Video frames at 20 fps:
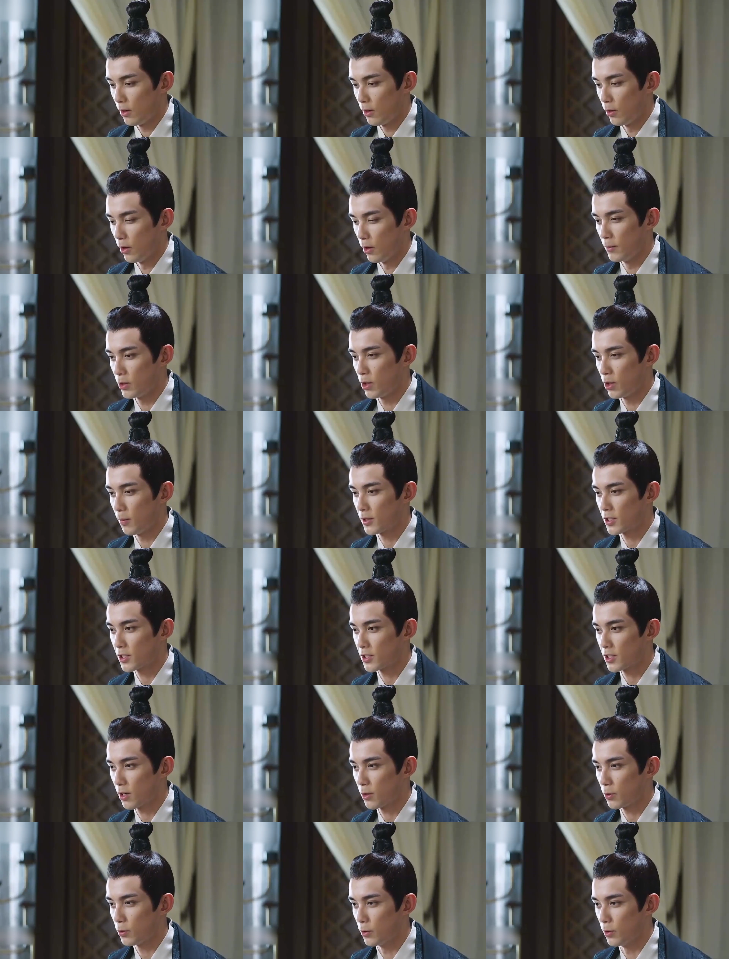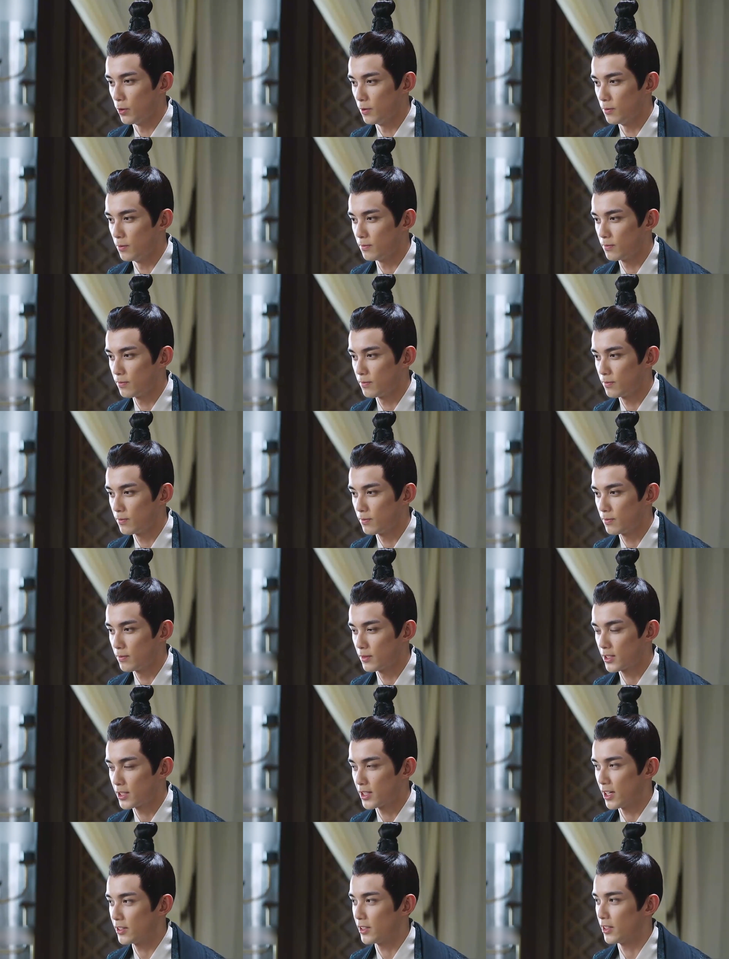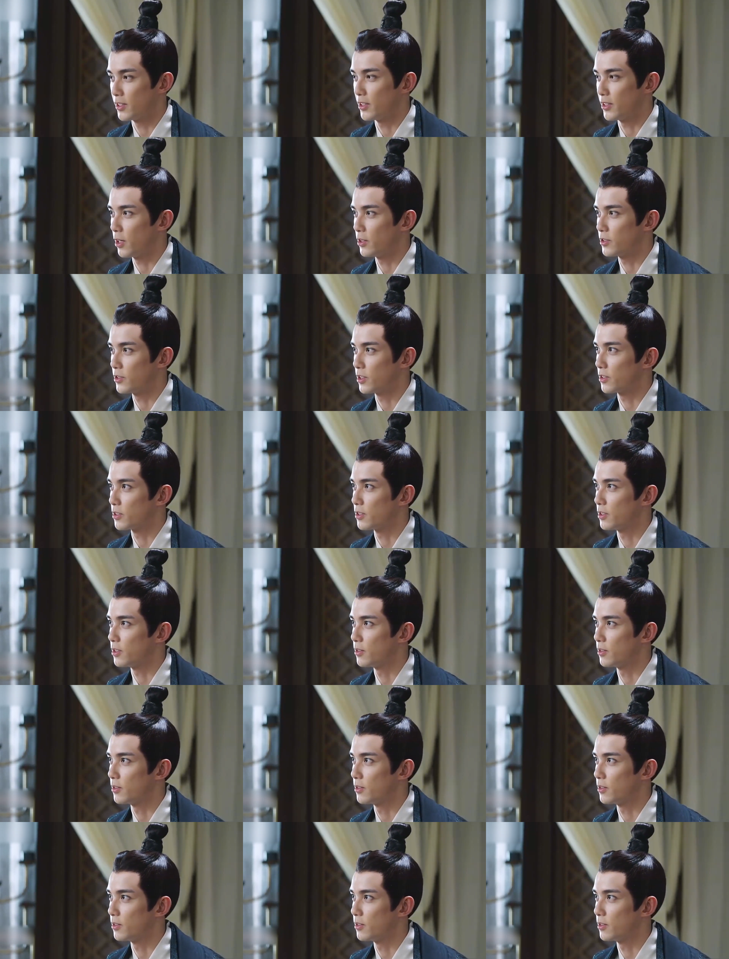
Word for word: money to rebuild people's homes. Ling